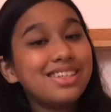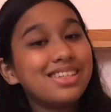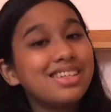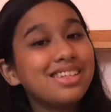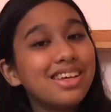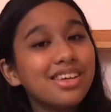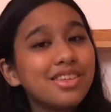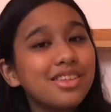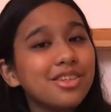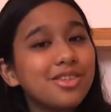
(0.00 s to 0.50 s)
is
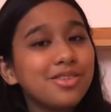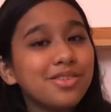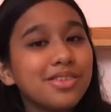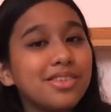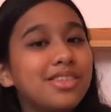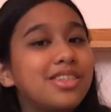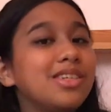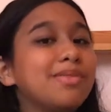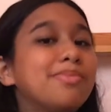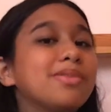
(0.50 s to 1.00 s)
another
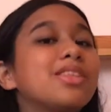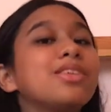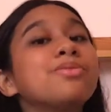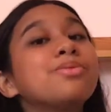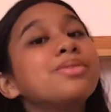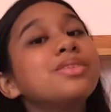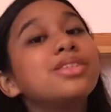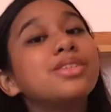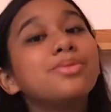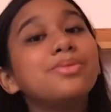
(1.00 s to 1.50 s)
trilogy, but
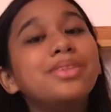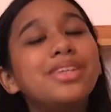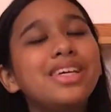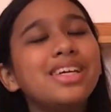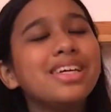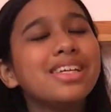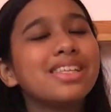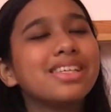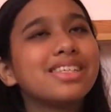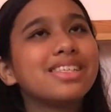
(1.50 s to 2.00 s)
this one's
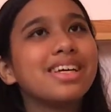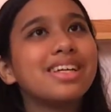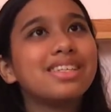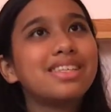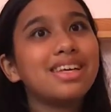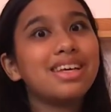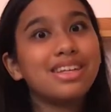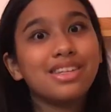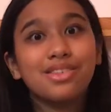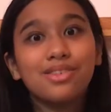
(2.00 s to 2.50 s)
unique in the
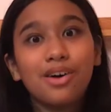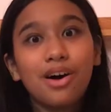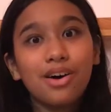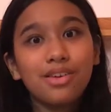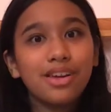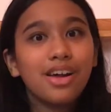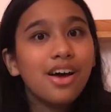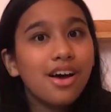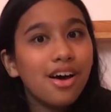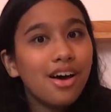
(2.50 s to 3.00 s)
sense that it's
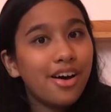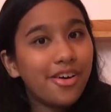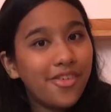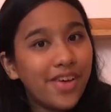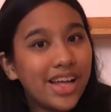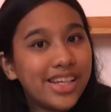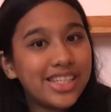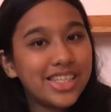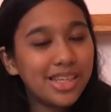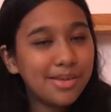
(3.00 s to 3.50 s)
not a
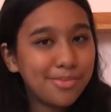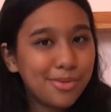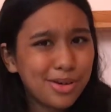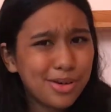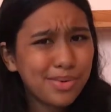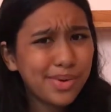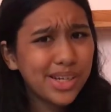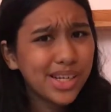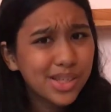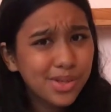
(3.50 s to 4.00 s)
fantasy
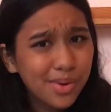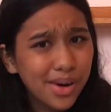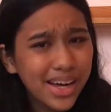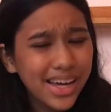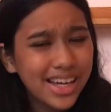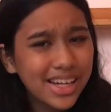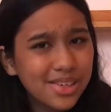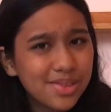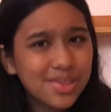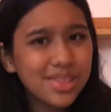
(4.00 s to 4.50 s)
book, which is
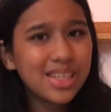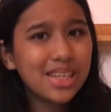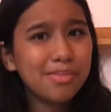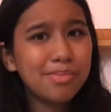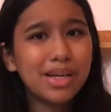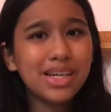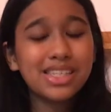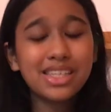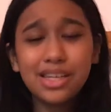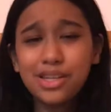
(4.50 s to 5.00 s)
quite
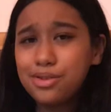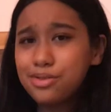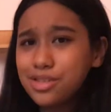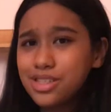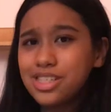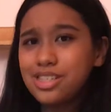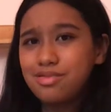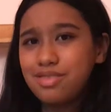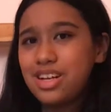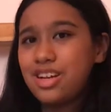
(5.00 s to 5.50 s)
interesting because I
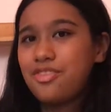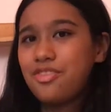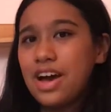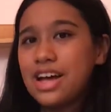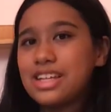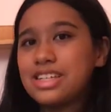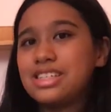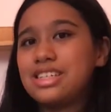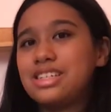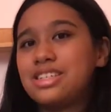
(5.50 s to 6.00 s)
usually read
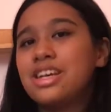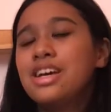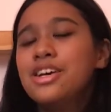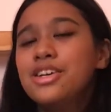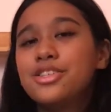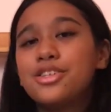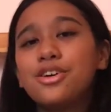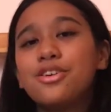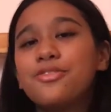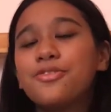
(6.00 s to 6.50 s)
fantasies.
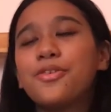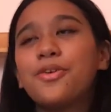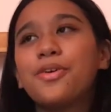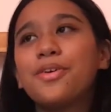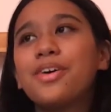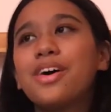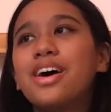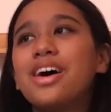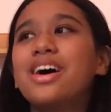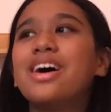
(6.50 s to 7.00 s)
So
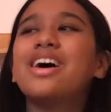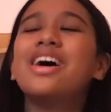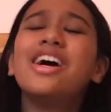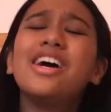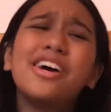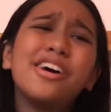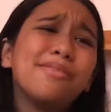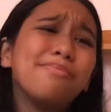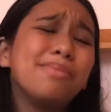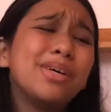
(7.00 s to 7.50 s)
for a
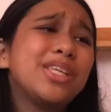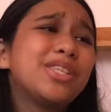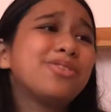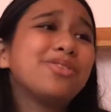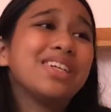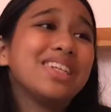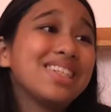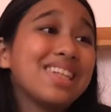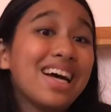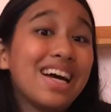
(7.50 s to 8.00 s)

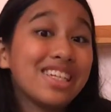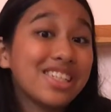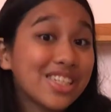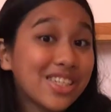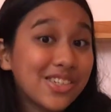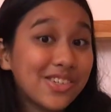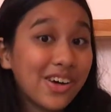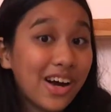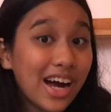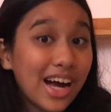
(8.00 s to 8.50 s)

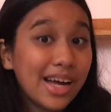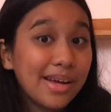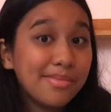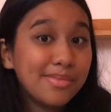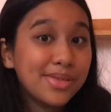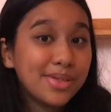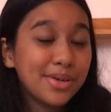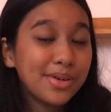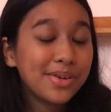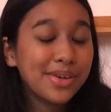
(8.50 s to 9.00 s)

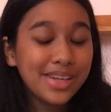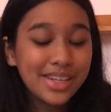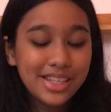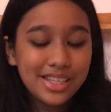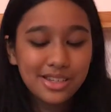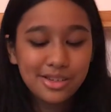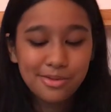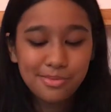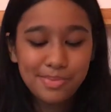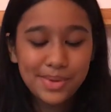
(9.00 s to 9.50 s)
mystery/crime story
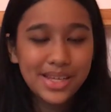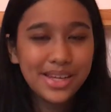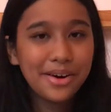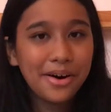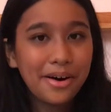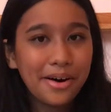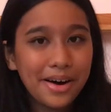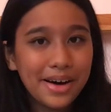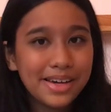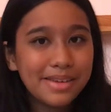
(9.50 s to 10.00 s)
to be
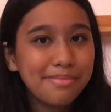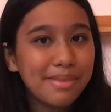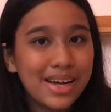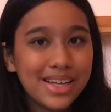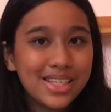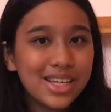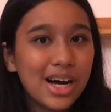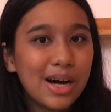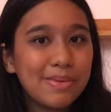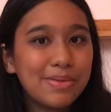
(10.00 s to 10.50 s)
on
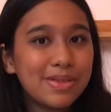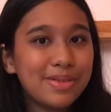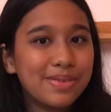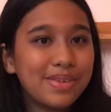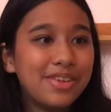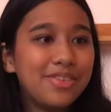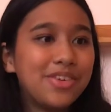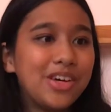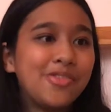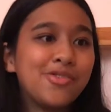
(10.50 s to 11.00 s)
my top
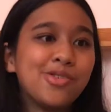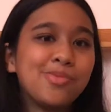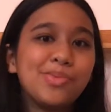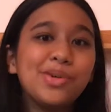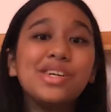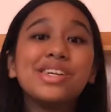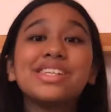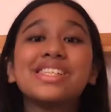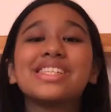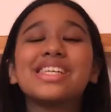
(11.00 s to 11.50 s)
3 favorite
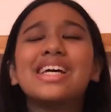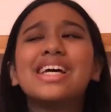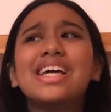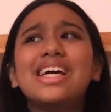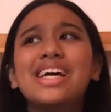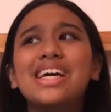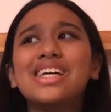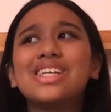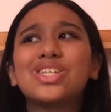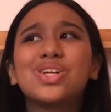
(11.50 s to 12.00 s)
books
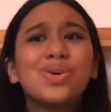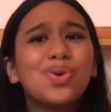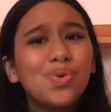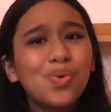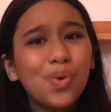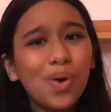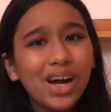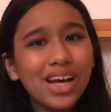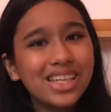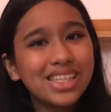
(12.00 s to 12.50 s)
is
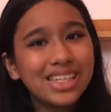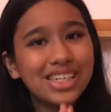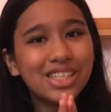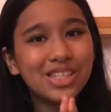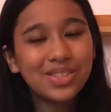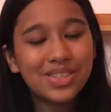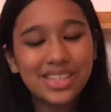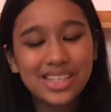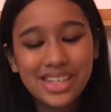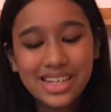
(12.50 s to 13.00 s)
quite
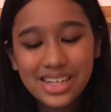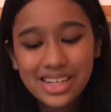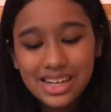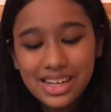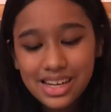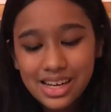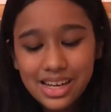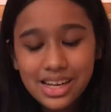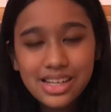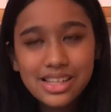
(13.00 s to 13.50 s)
interesting.
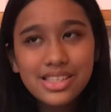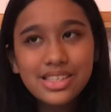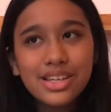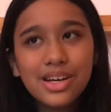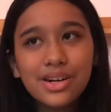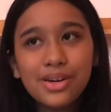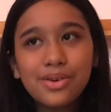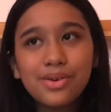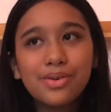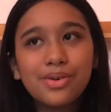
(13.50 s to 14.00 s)

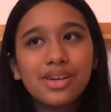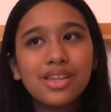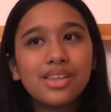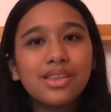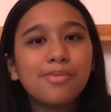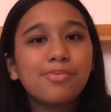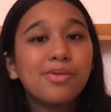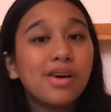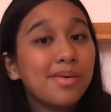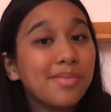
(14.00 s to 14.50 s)
So
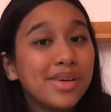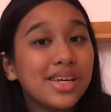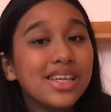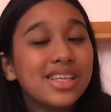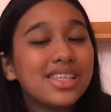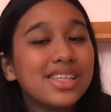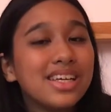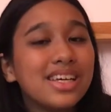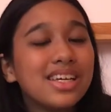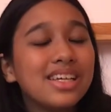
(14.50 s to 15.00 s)
the
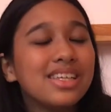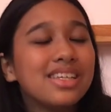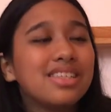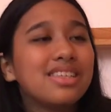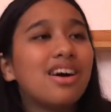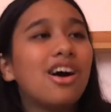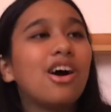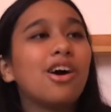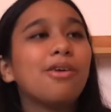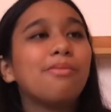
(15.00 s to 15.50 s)
premise
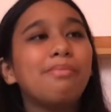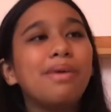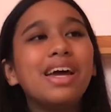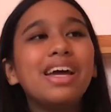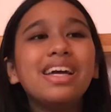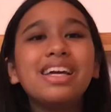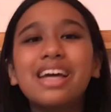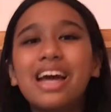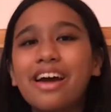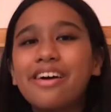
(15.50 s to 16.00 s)
is our
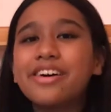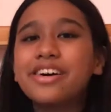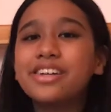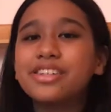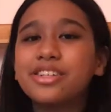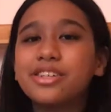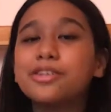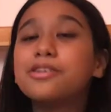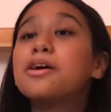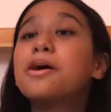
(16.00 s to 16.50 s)
main
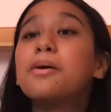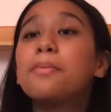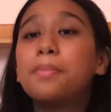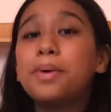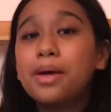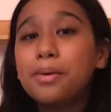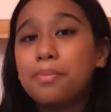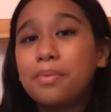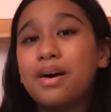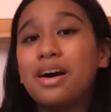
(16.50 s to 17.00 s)
character,
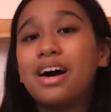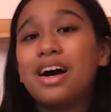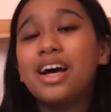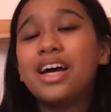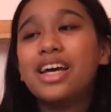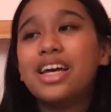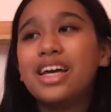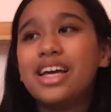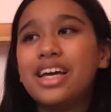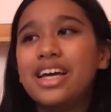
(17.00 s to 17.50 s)

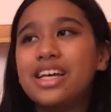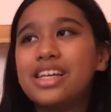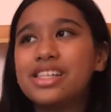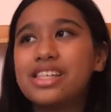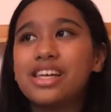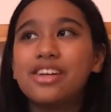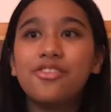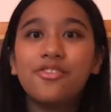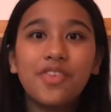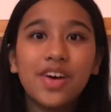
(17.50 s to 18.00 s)
Pippa,
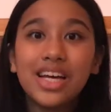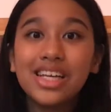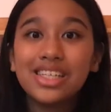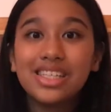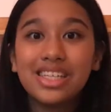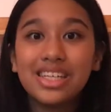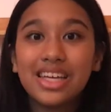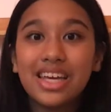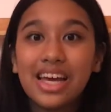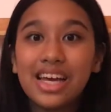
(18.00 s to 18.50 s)
is
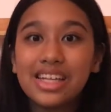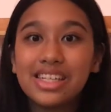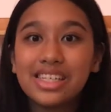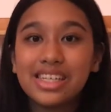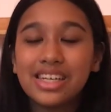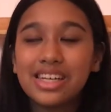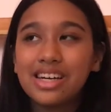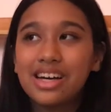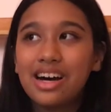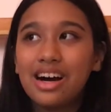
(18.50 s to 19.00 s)

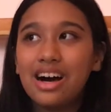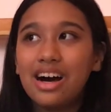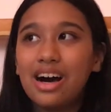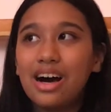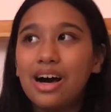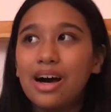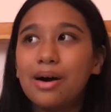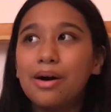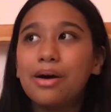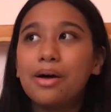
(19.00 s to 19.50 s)
investigating
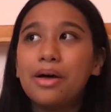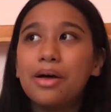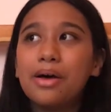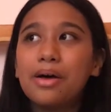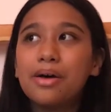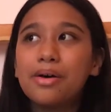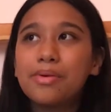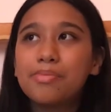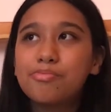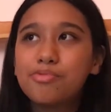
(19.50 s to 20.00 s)
a
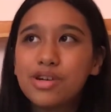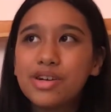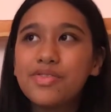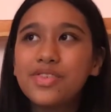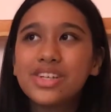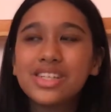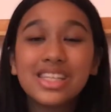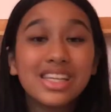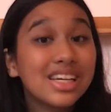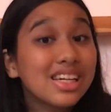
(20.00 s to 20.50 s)

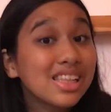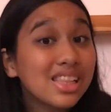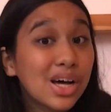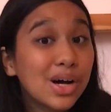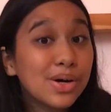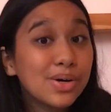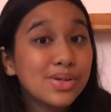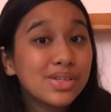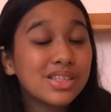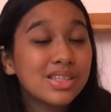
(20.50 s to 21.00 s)
previously
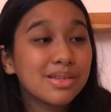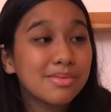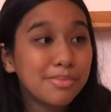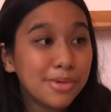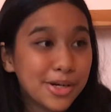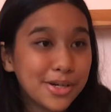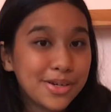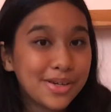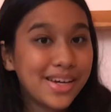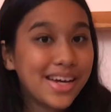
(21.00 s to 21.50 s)
closed
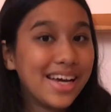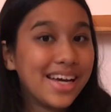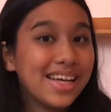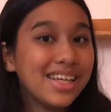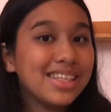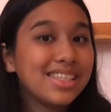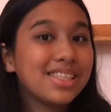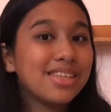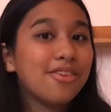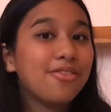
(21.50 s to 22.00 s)
murder
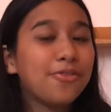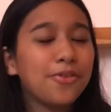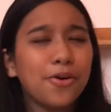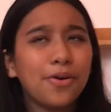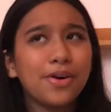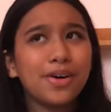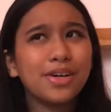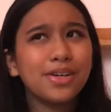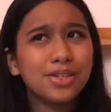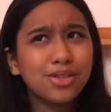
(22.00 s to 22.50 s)
case
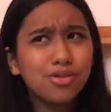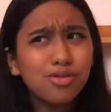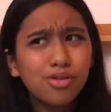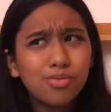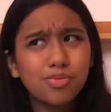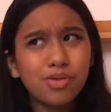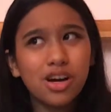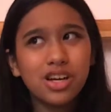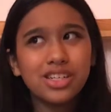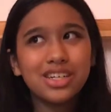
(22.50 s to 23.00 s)
for her
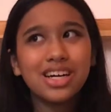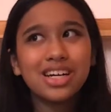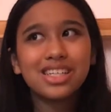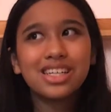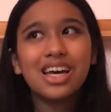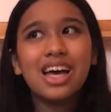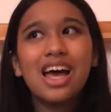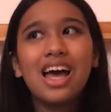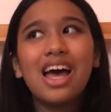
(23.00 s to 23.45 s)
school project.